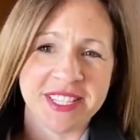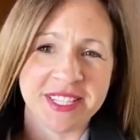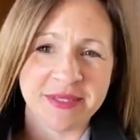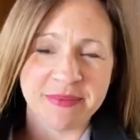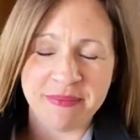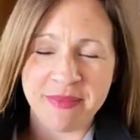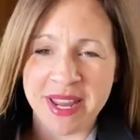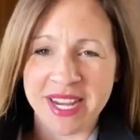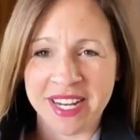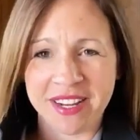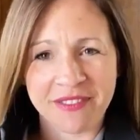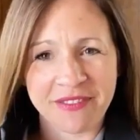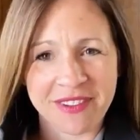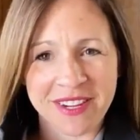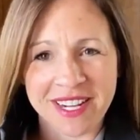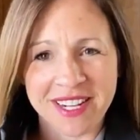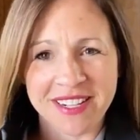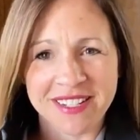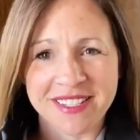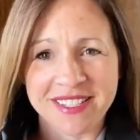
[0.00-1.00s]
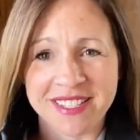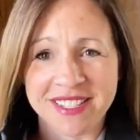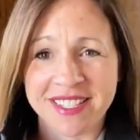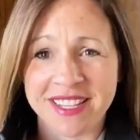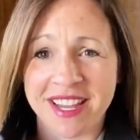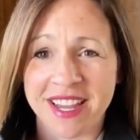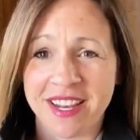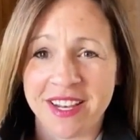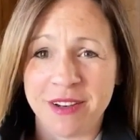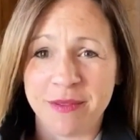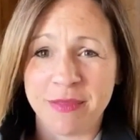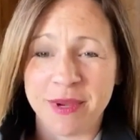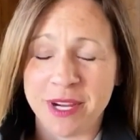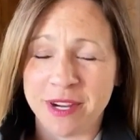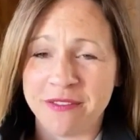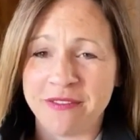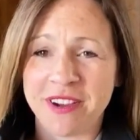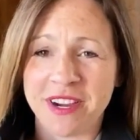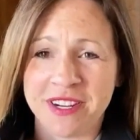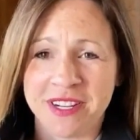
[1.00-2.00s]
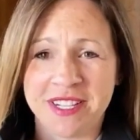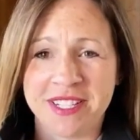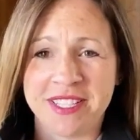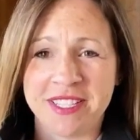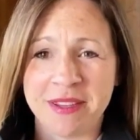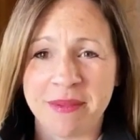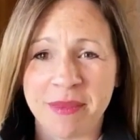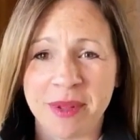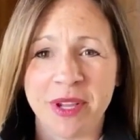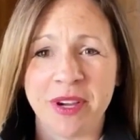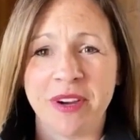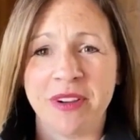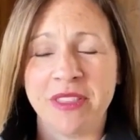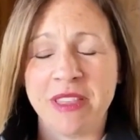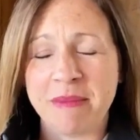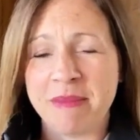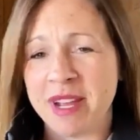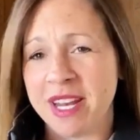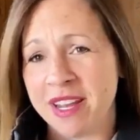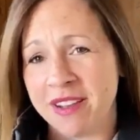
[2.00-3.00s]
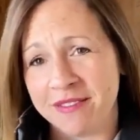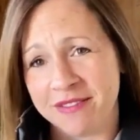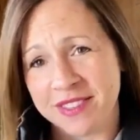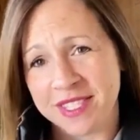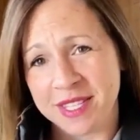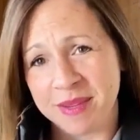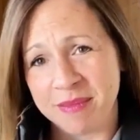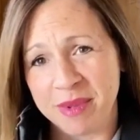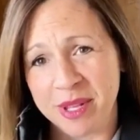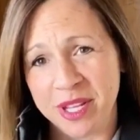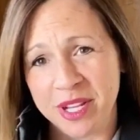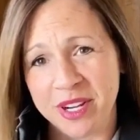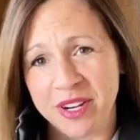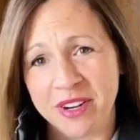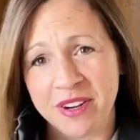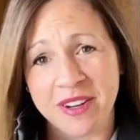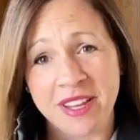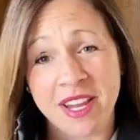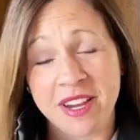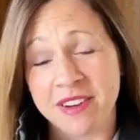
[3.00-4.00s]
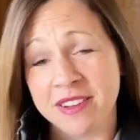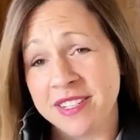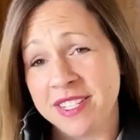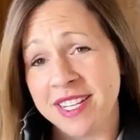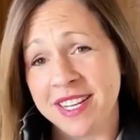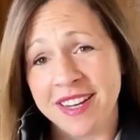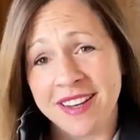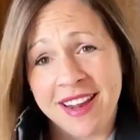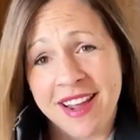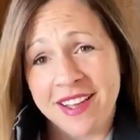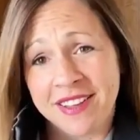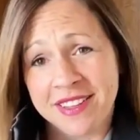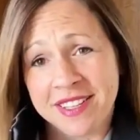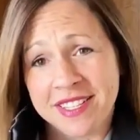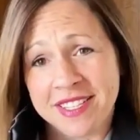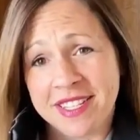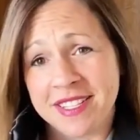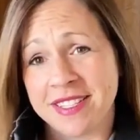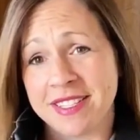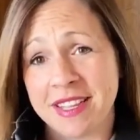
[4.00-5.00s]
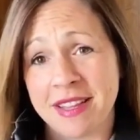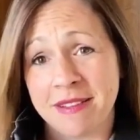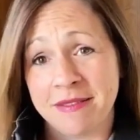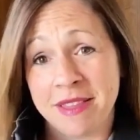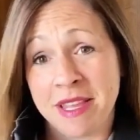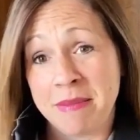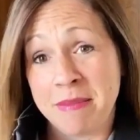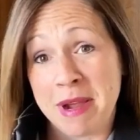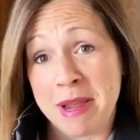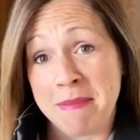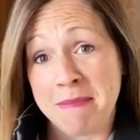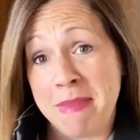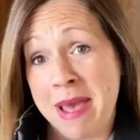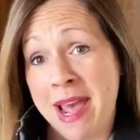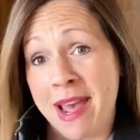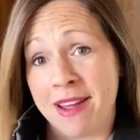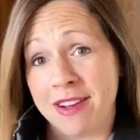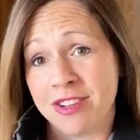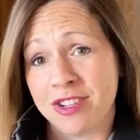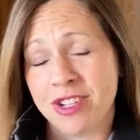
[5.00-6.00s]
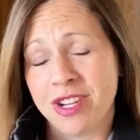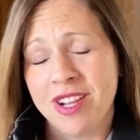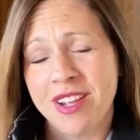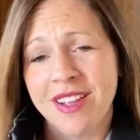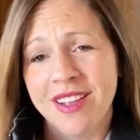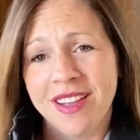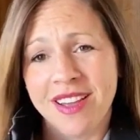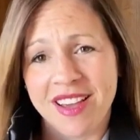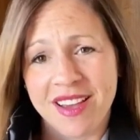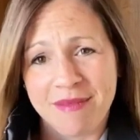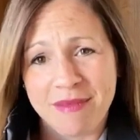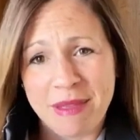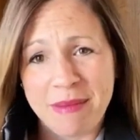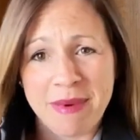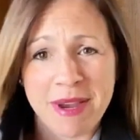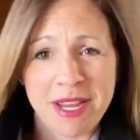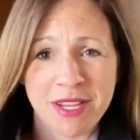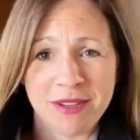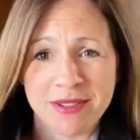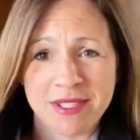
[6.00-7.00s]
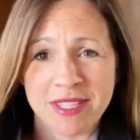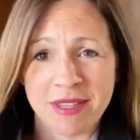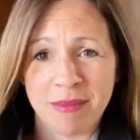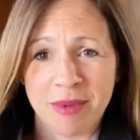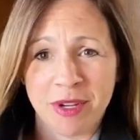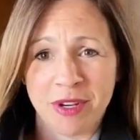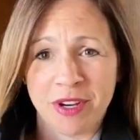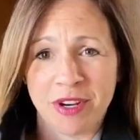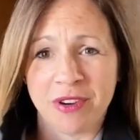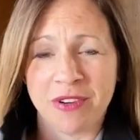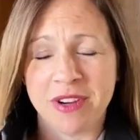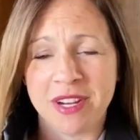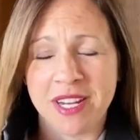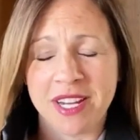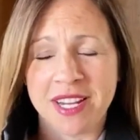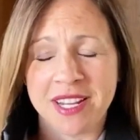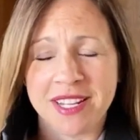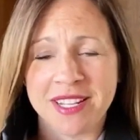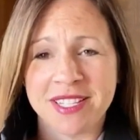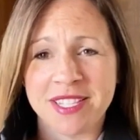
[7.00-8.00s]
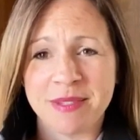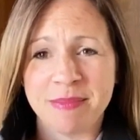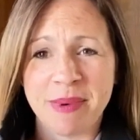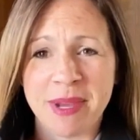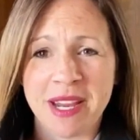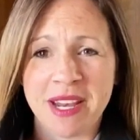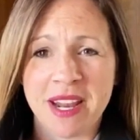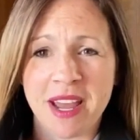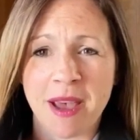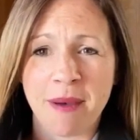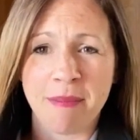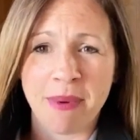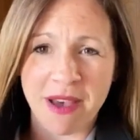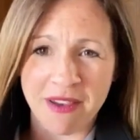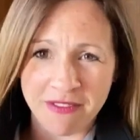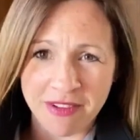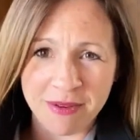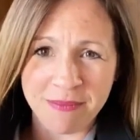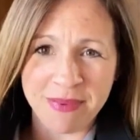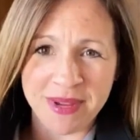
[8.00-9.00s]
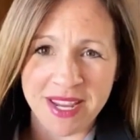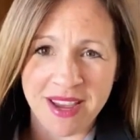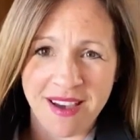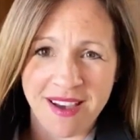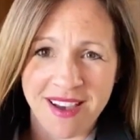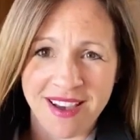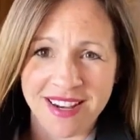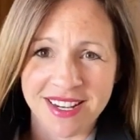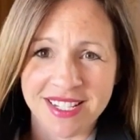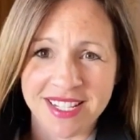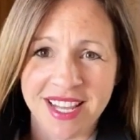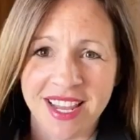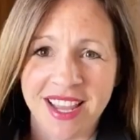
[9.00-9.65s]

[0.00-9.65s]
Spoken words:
many feeds can appear very similar. They might have similar guaranteed analysis. They might match. They might use similar ingredients, but above and beyond,